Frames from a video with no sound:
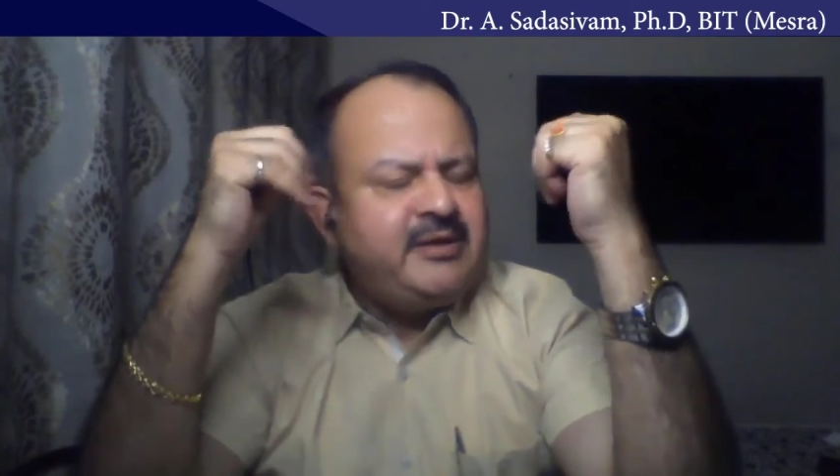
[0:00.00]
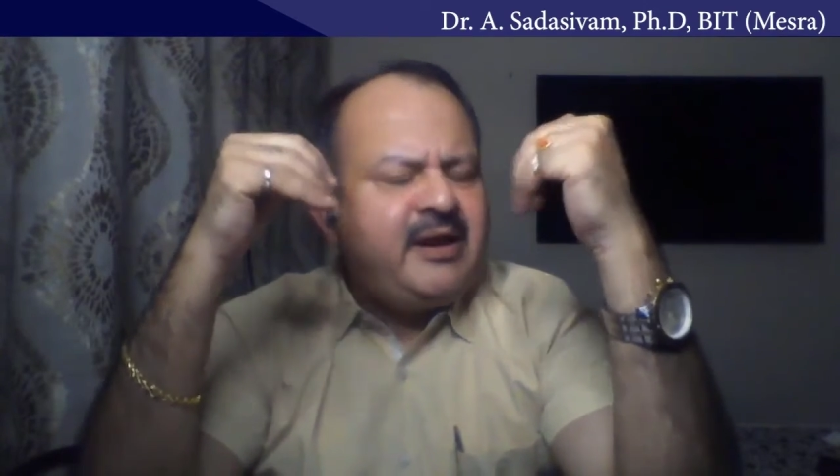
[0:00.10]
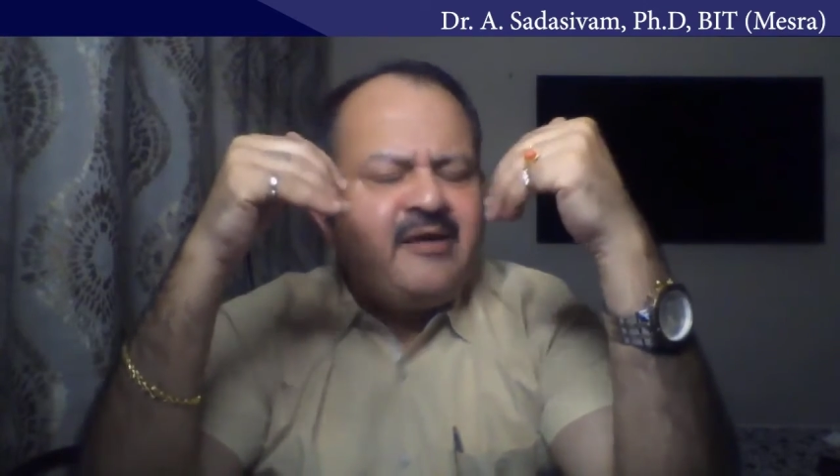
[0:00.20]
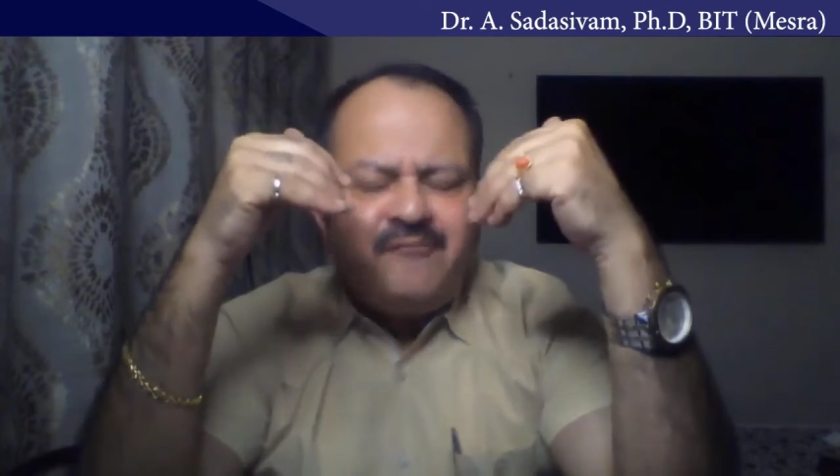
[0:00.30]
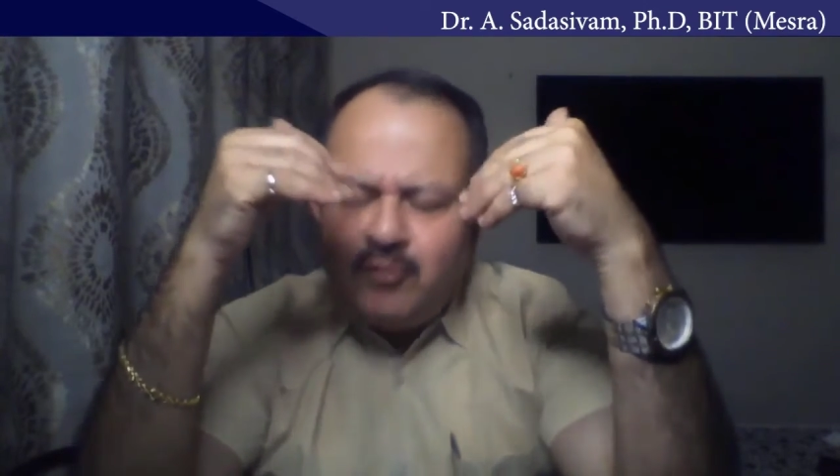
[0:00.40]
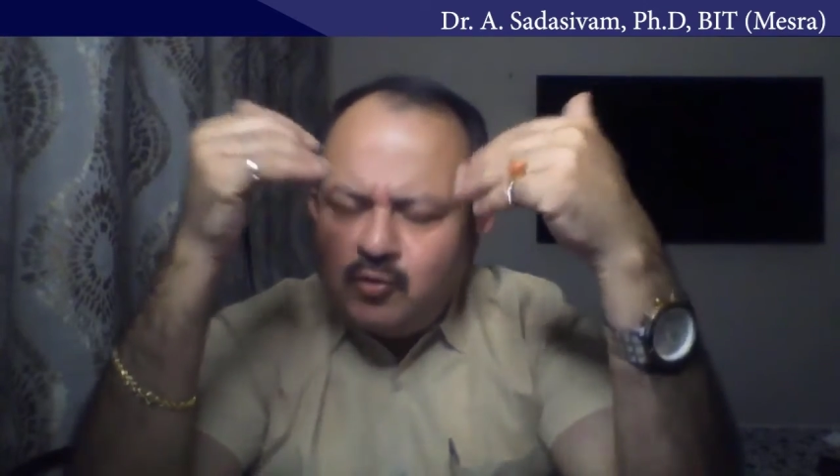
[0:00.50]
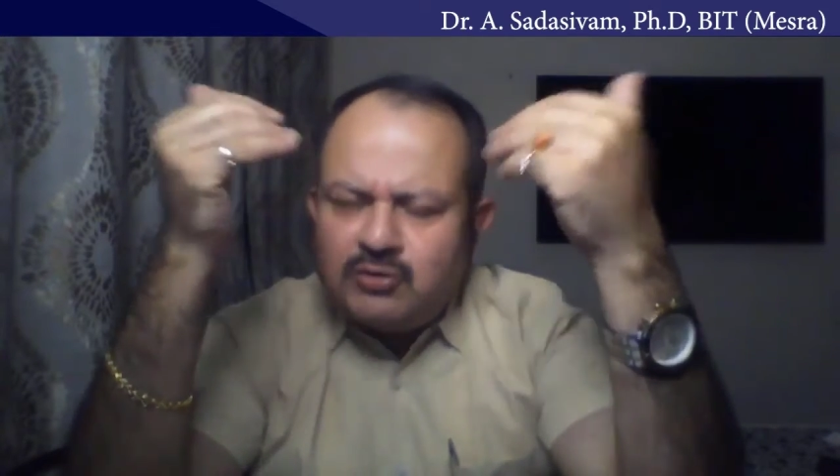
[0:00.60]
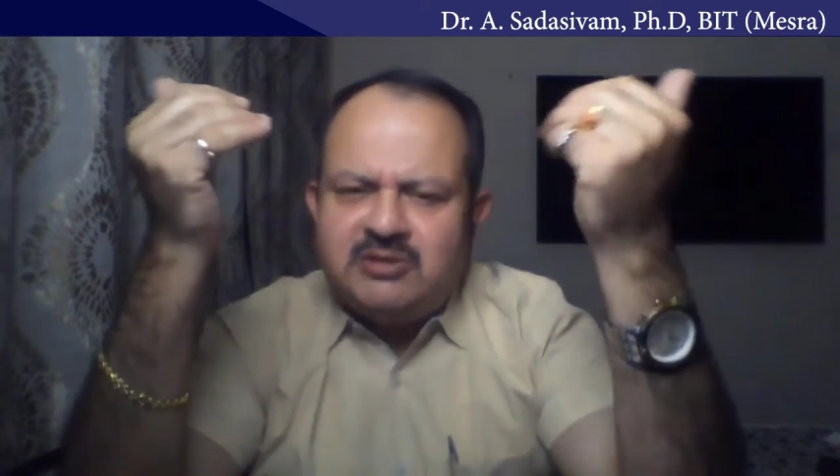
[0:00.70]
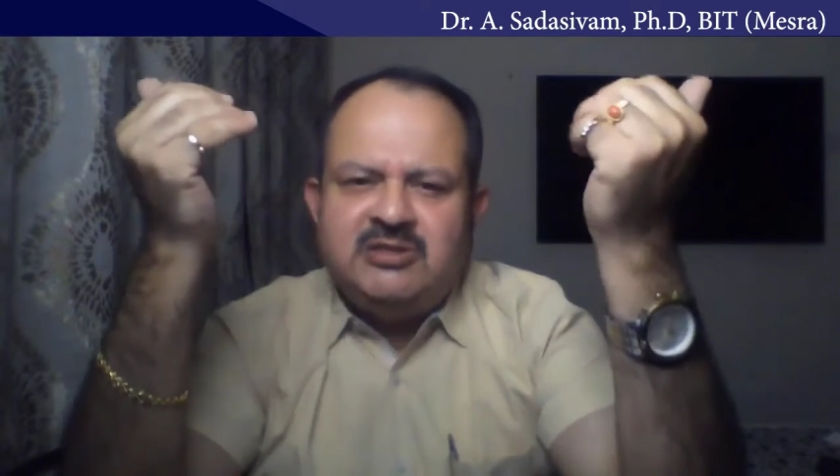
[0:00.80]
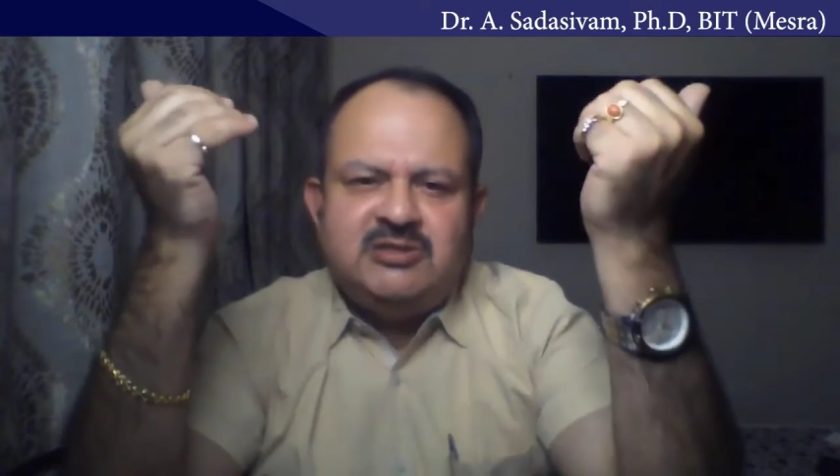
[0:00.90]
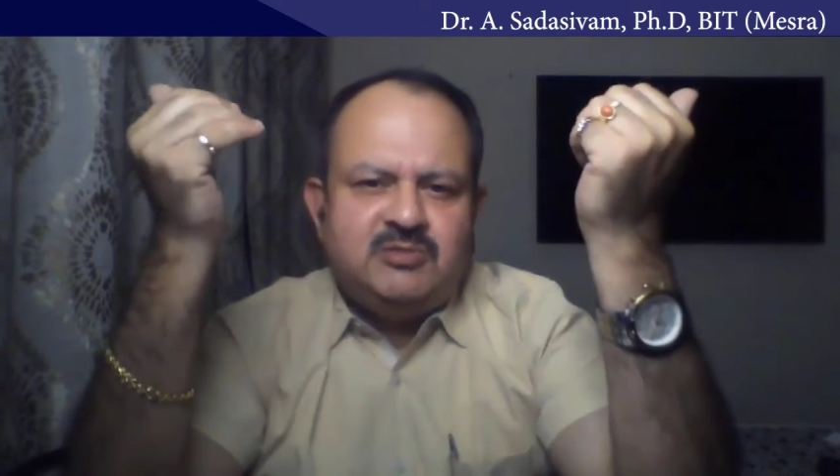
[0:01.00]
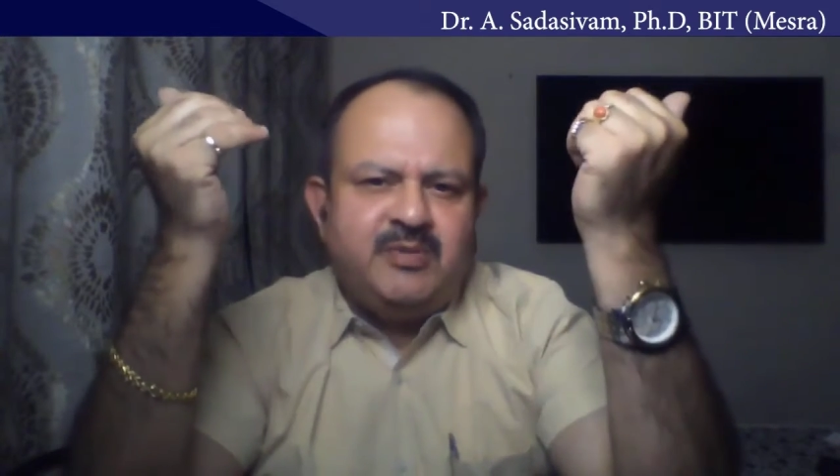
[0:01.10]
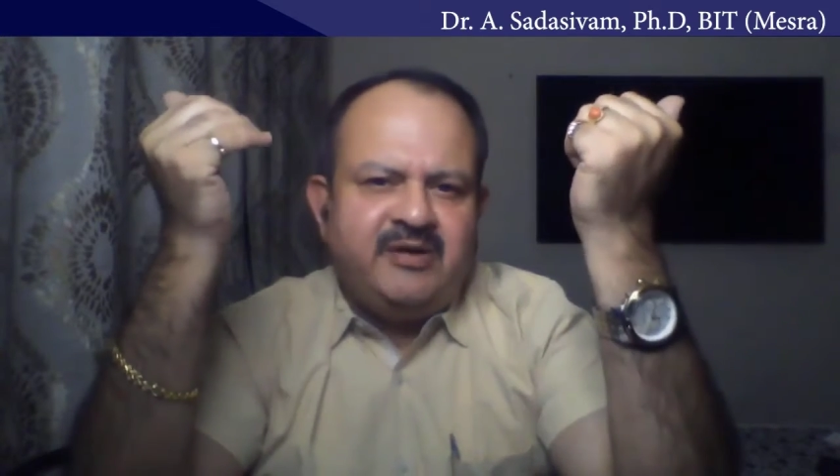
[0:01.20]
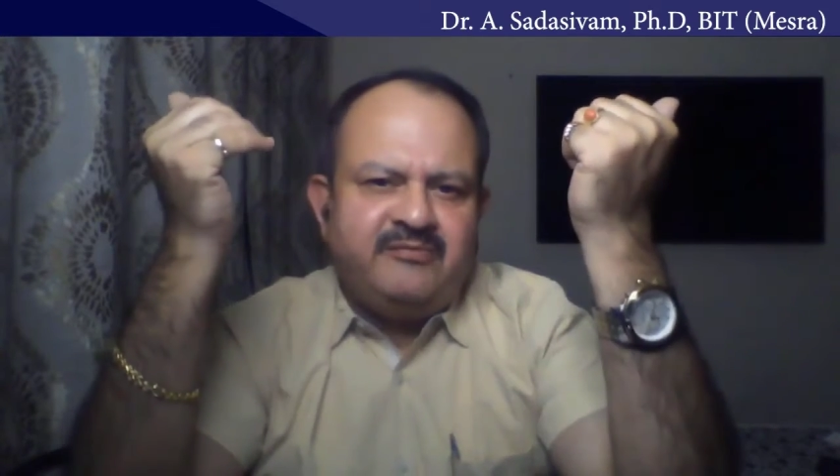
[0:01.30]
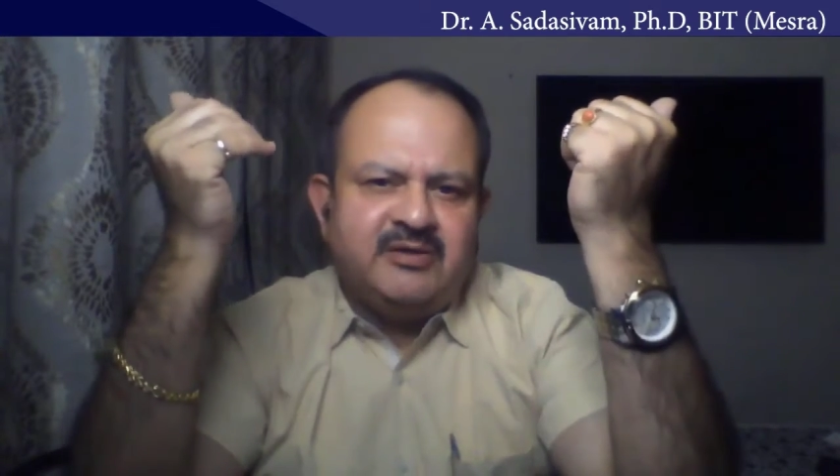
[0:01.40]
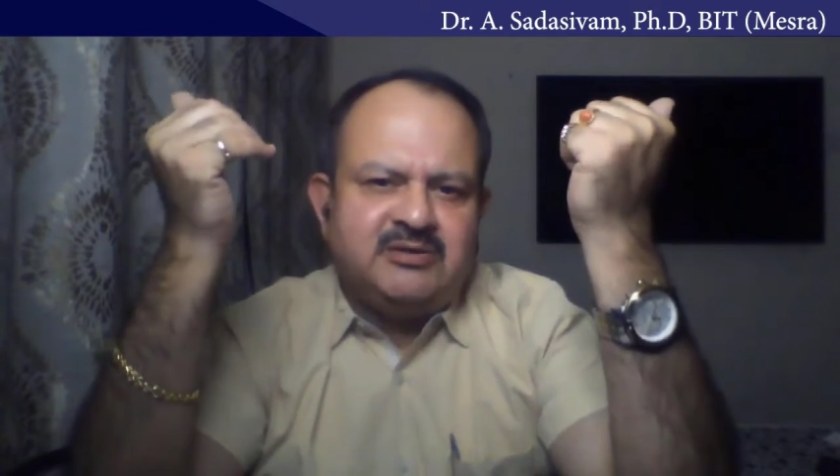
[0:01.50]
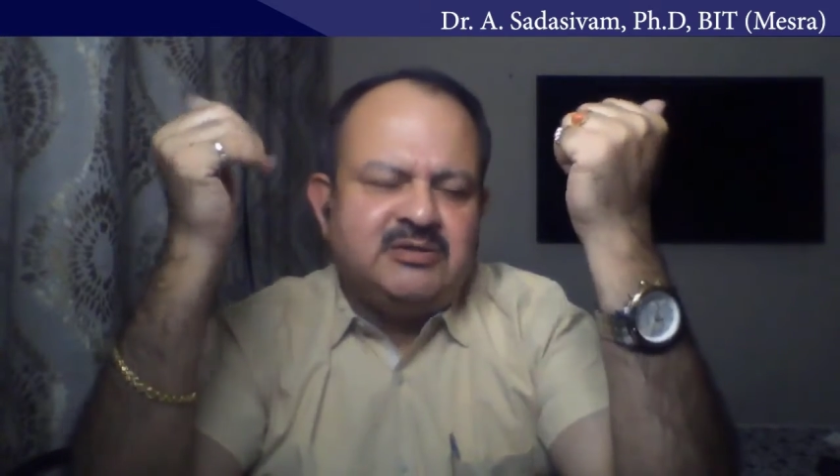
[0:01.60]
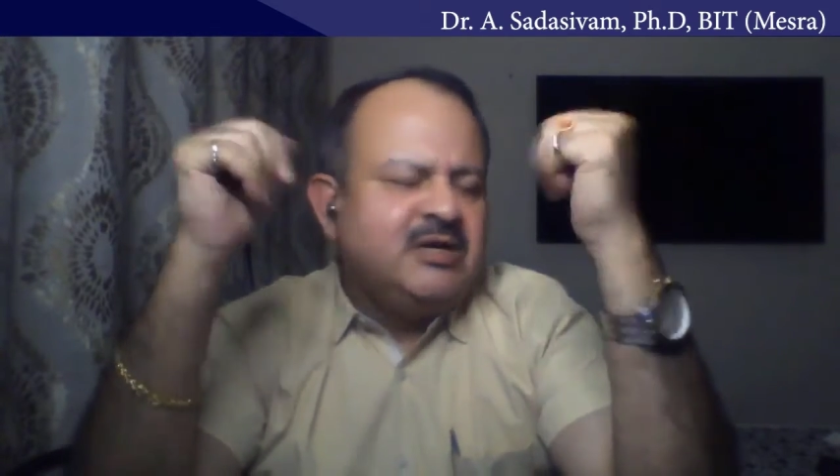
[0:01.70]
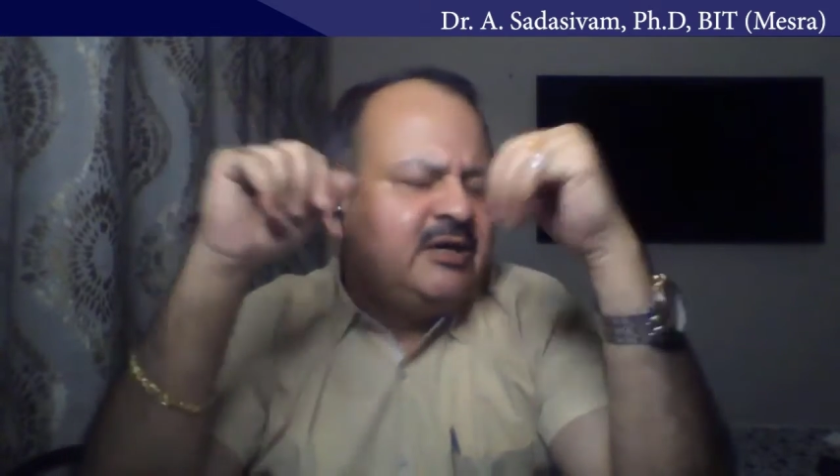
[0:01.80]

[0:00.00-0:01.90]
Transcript: they refused these benefits.